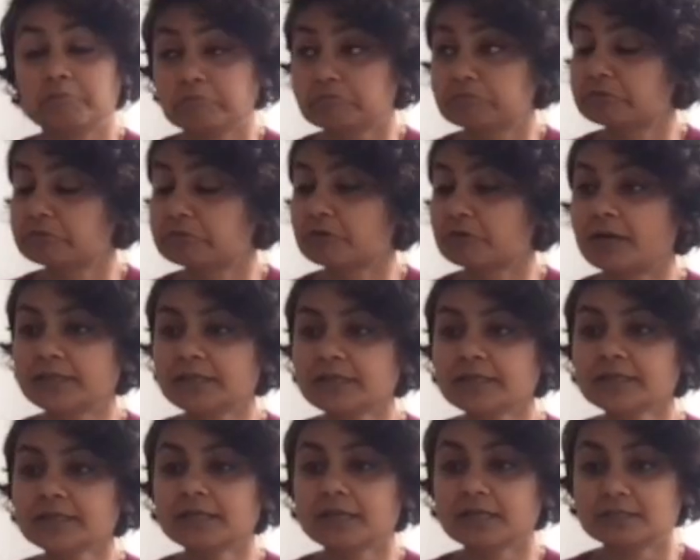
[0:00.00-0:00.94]
So I
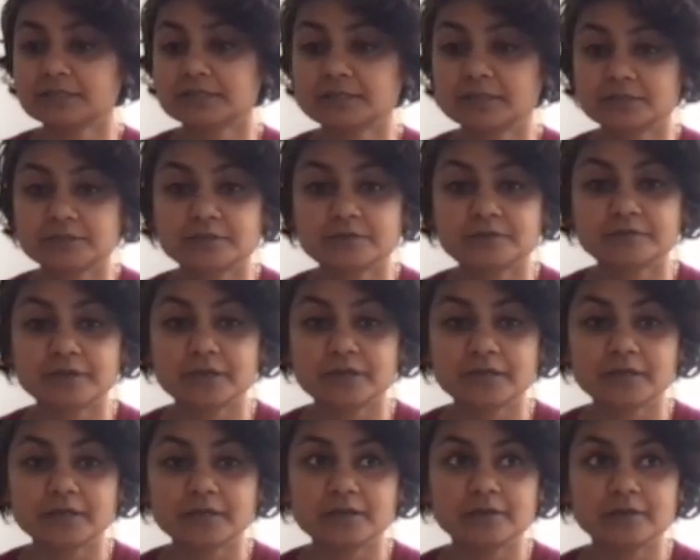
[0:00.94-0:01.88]
think that's a
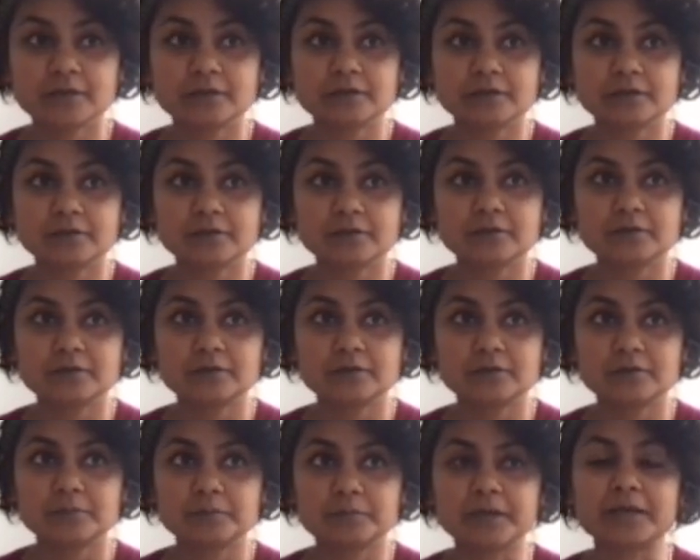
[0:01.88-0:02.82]
very
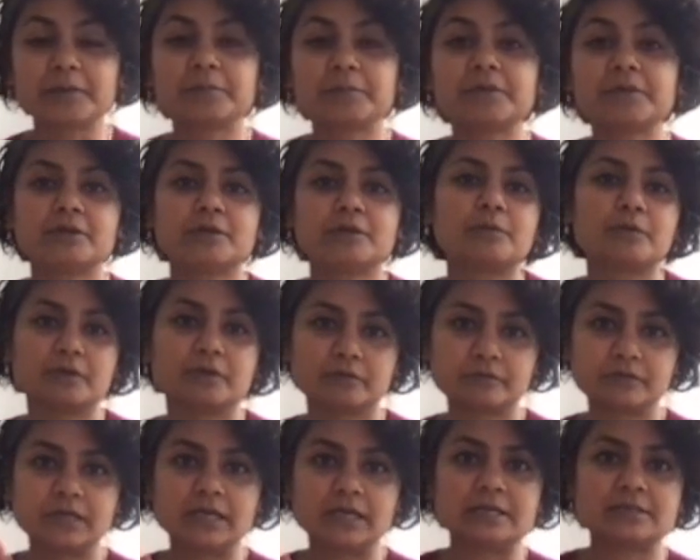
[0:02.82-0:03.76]
pragmatic way
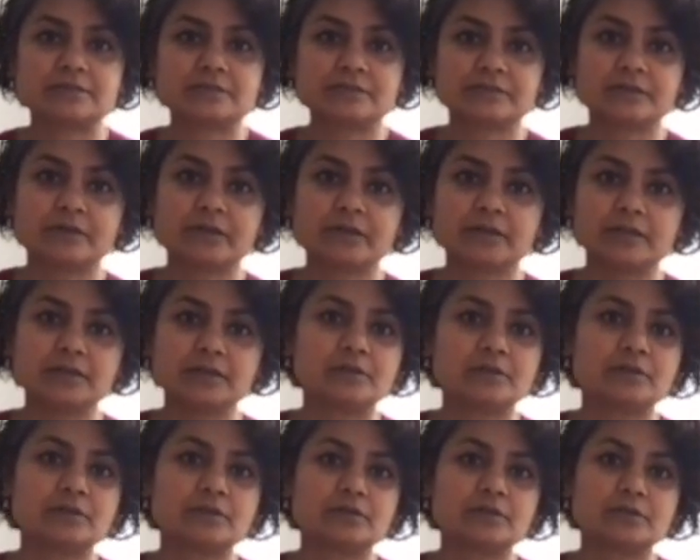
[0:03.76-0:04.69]
of classifying
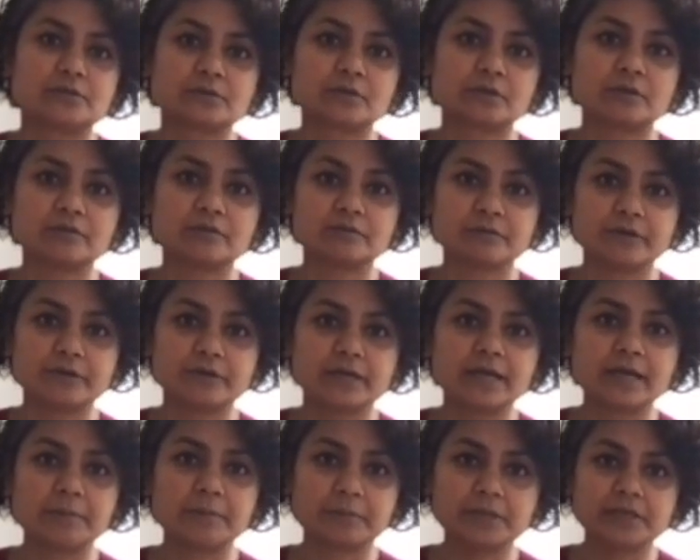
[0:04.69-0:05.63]
the software
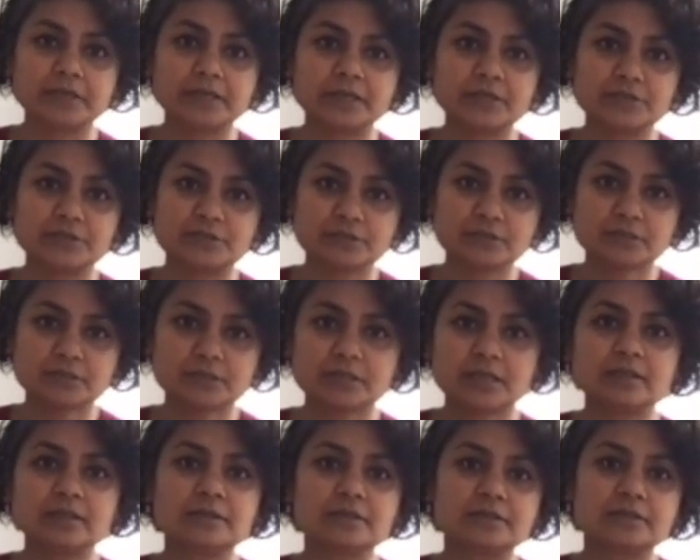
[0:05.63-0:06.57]
applications
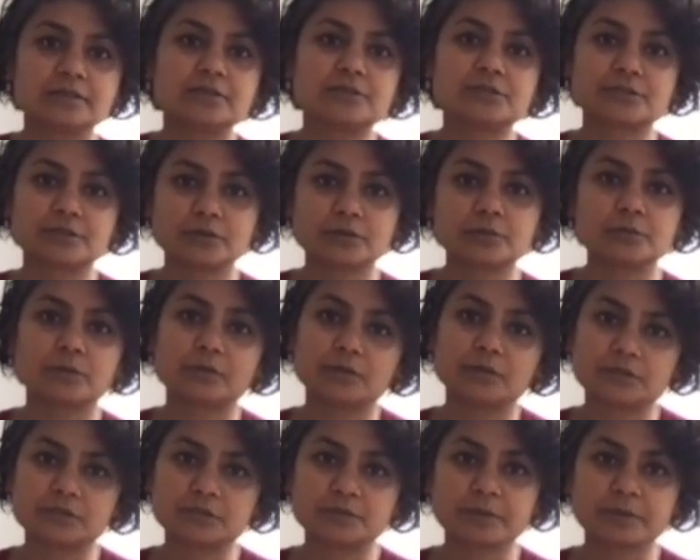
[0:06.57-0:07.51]
in the digital
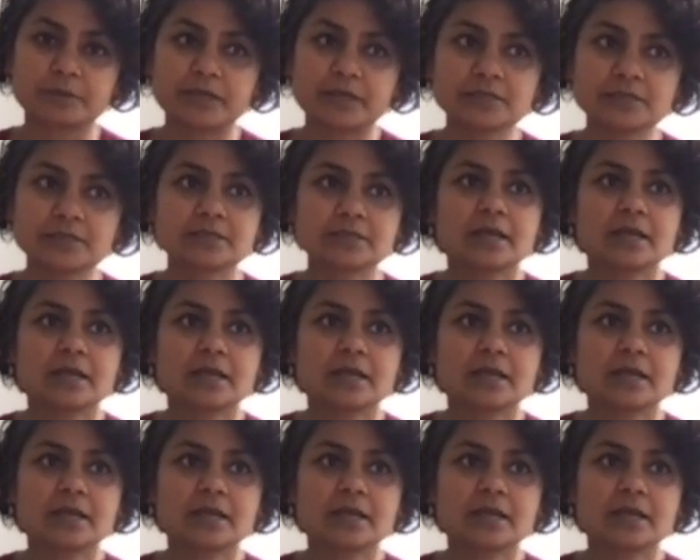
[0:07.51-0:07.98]
world space.